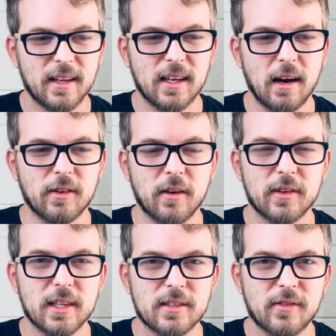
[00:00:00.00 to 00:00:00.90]
I've
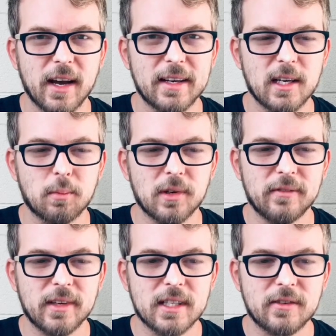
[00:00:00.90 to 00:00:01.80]
covered this fight in a
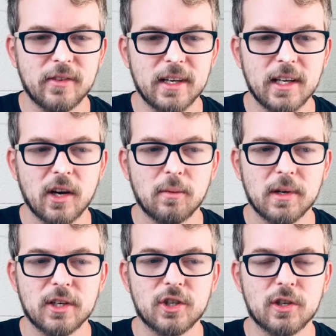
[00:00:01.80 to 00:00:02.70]
previous video,
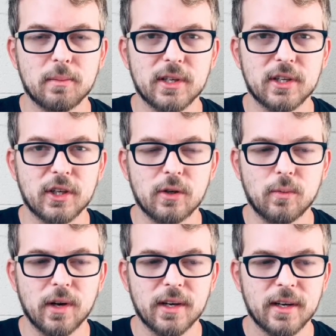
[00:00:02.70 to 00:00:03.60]
but it should be a good
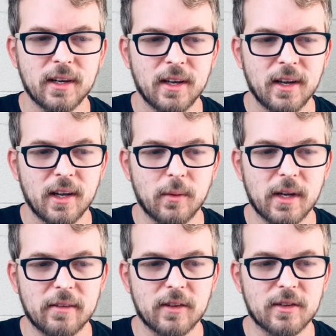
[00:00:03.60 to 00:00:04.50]
one. We
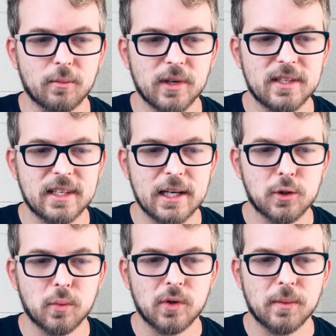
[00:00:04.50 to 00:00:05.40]
have the
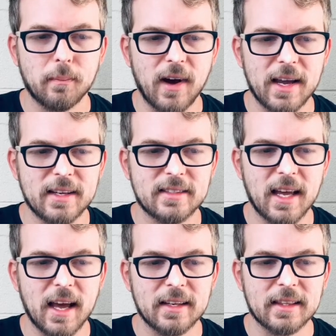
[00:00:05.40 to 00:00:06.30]
rescheduled fight
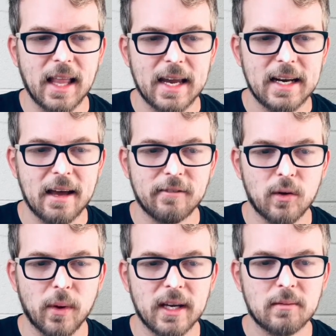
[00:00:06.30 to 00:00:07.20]
at light
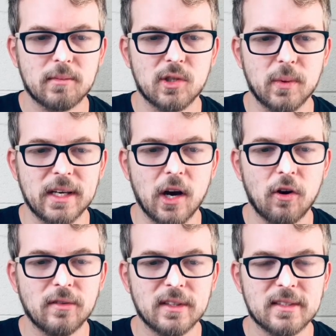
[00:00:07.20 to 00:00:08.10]
heavyweight between
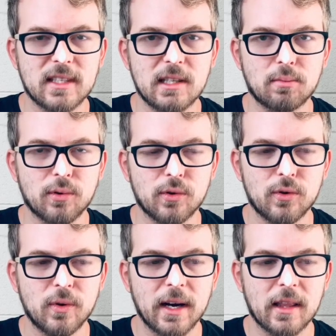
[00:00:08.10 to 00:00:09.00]
Ovince,
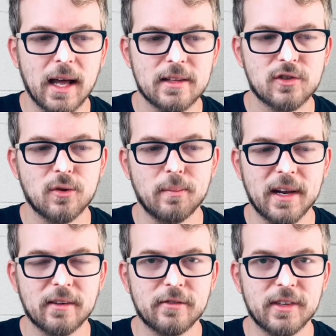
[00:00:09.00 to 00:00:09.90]
Preux, and Alonzo
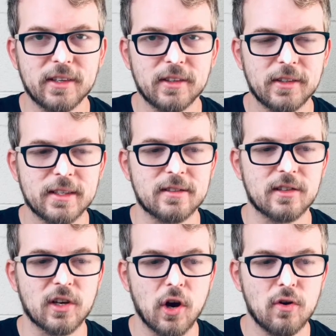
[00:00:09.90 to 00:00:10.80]
Menifield as
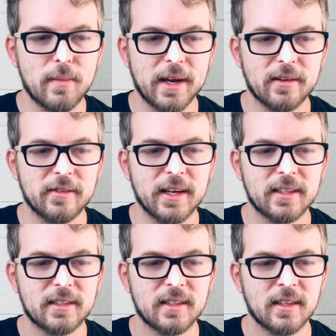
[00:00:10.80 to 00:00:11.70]
the co-main
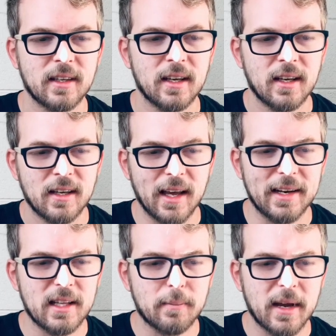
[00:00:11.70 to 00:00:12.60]
event.
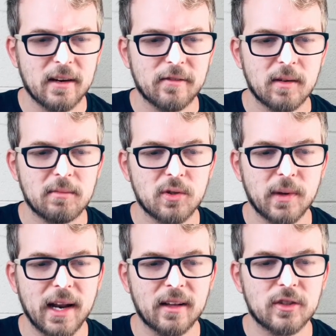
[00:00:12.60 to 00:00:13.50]
And in the main event
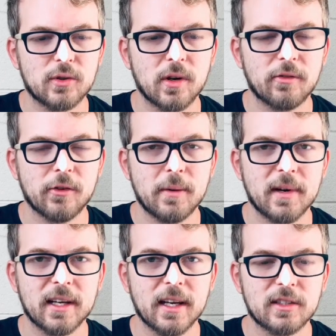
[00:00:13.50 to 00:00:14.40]
between Alistair Overeem
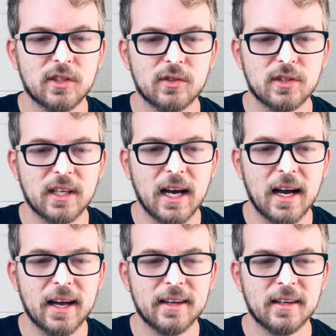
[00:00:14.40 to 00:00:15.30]
and Augusto
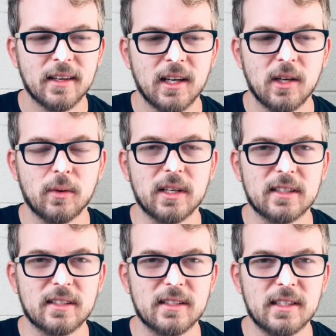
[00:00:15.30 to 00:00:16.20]
Sakai, we'll
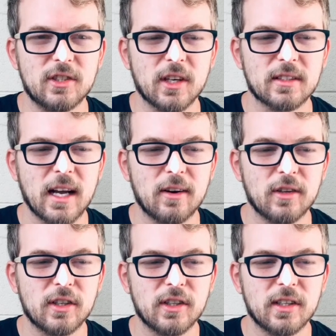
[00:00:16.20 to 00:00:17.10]
get to see just how
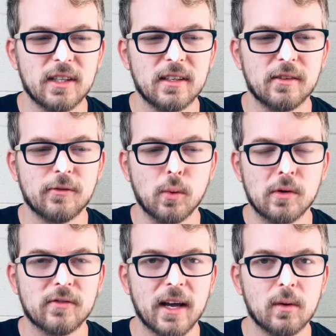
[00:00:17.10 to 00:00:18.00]
good the
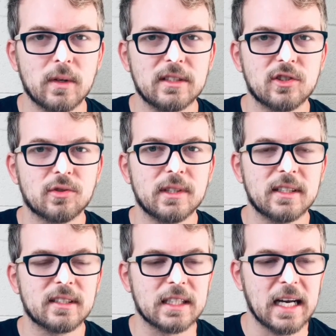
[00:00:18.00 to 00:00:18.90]
4-fight win
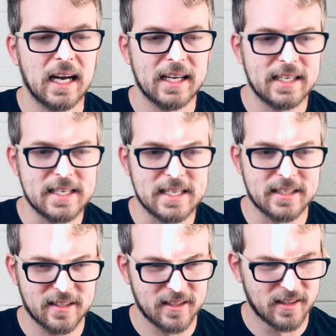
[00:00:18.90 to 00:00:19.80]
streak Sakai
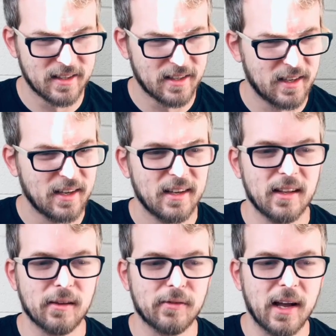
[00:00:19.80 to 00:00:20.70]
is.
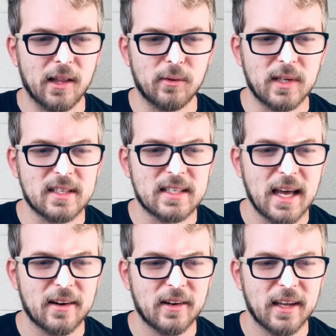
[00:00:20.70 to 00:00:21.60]
The following
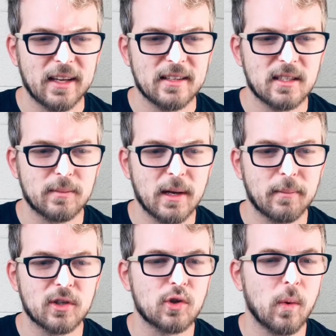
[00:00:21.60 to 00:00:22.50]
Saturday,
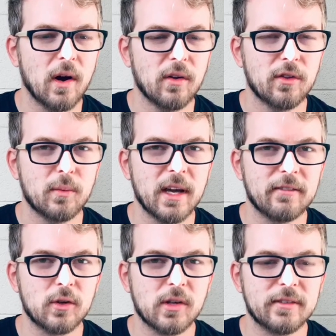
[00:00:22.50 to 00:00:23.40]
September 12th, we
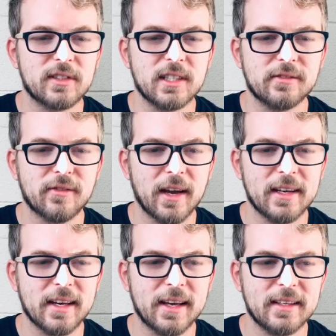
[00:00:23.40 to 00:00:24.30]
have a UFC
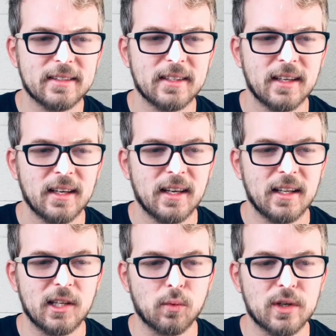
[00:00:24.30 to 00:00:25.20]
Fight Night.
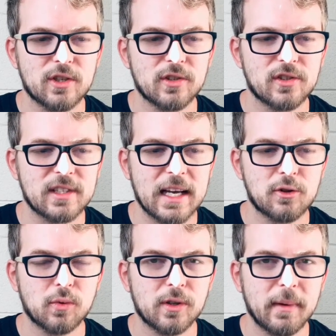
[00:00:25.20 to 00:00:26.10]
The original
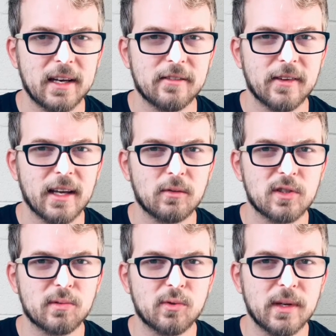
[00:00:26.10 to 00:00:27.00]
scheduled main event
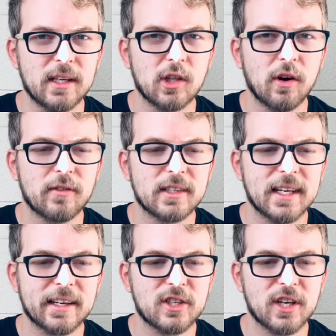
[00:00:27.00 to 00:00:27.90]
was between Glover
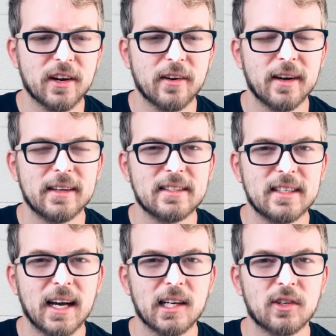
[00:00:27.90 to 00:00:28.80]
Teixeira and
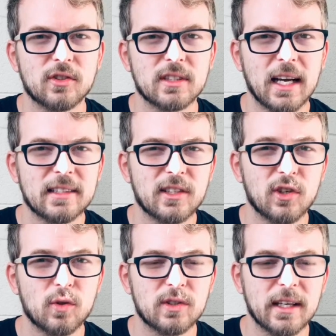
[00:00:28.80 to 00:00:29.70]
Thiago
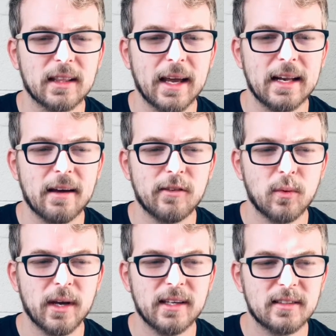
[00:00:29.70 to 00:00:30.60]
Santos at light
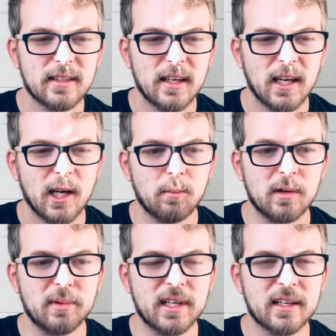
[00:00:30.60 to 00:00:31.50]
heavyweight,
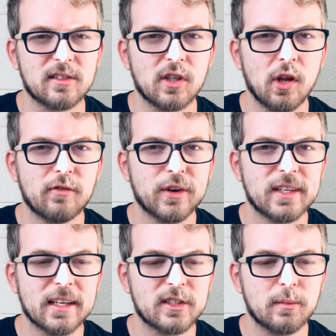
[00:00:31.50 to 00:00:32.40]
but because Glover
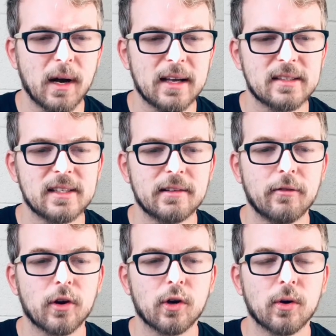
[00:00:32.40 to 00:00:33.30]
tested positive
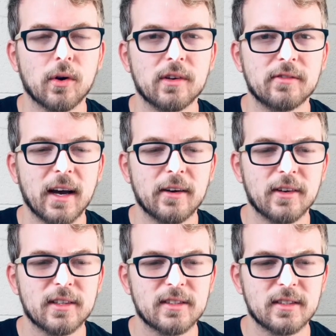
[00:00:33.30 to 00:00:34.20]
for
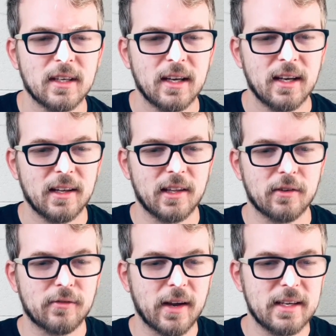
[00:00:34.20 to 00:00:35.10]
coronavirus, their
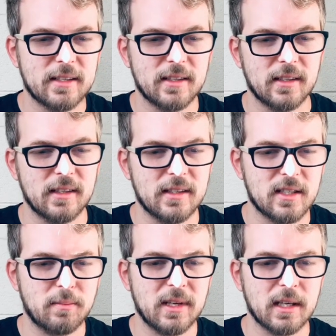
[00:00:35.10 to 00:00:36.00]
fight
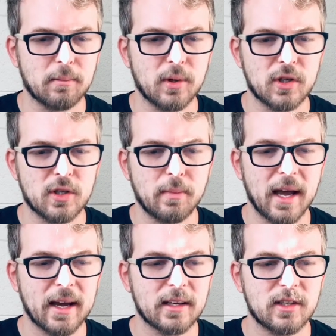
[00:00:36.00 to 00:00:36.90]
is being pushed
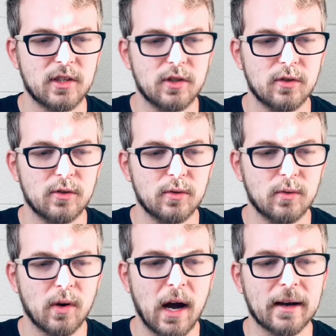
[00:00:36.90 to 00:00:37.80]
back
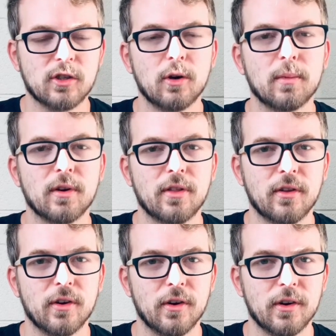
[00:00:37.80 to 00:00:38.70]
to October
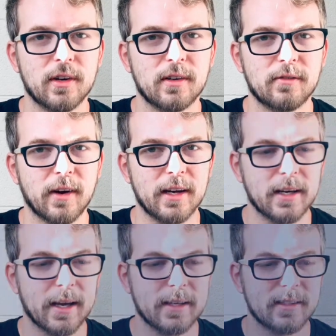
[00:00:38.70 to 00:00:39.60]
3rd, Fight
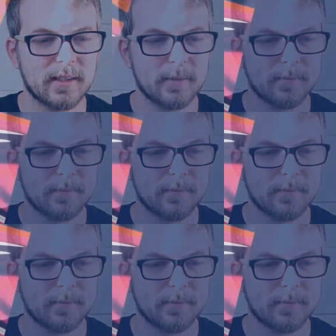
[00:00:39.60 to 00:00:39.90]
Night.